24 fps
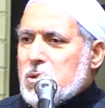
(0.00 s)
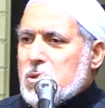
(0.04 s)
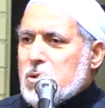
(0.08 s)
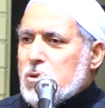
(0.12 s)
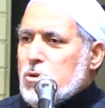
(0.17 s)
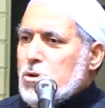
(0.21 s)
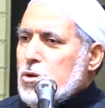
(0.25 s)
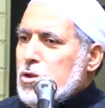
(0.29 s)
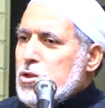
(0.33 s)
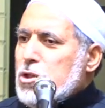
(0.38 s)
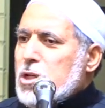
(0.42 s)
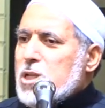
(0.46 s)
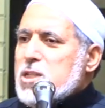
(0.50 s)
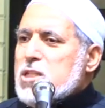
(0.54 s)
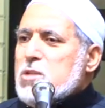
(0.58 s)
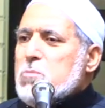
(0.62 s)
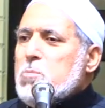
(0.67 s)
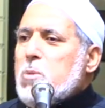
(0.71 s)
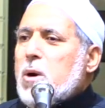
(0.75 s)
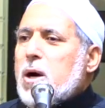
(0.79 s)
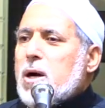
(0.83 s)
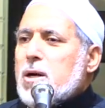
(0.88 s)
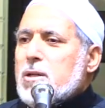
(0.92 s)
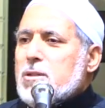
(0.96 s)
not
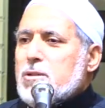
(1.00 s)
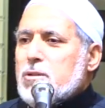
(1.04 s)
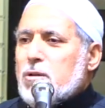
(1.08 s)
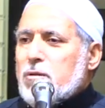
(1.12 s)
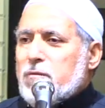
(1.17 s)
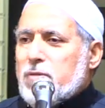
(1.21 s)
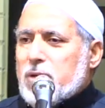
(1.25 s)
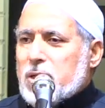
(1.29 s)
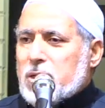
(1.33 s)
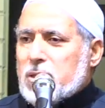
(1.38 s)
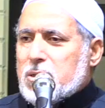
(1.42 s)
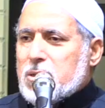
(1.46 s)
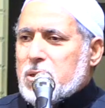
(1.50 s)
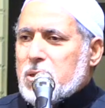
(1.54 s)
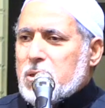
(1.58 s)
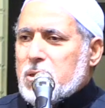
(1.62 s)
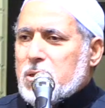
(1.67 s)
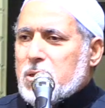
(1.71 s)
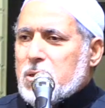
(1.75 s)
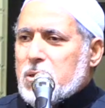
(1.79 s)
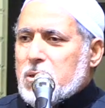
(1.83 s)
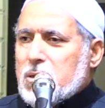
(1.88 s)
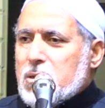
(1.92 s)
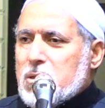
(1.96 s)
just part of it.
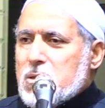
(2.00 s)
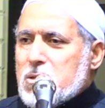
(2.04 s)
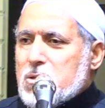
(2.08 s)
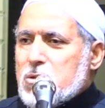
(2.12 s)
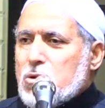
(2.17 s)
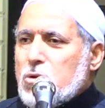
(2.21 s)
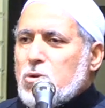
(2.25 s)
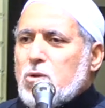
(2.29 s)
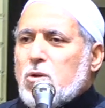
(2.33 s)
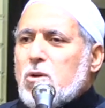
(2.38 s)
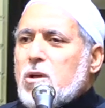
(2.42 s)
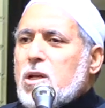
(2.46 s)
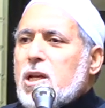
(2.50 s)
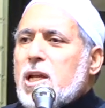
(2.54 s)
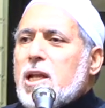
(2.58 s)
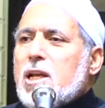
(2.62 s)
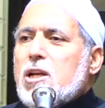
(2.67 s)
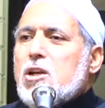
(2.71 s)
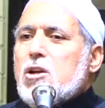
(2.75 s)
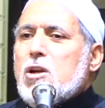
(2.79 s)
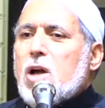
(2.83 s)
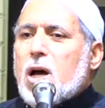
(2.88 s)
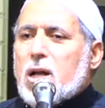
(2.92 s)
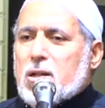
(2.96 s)
So you
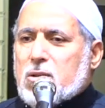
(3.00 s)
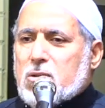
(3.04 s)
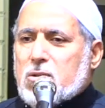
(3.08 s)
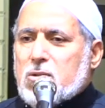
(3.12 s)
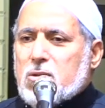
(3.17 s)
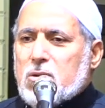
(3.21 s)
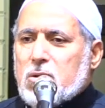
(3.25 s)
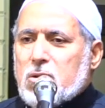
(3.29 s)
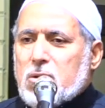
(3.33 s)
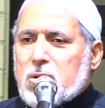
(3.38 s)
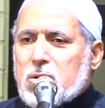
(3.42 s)
need not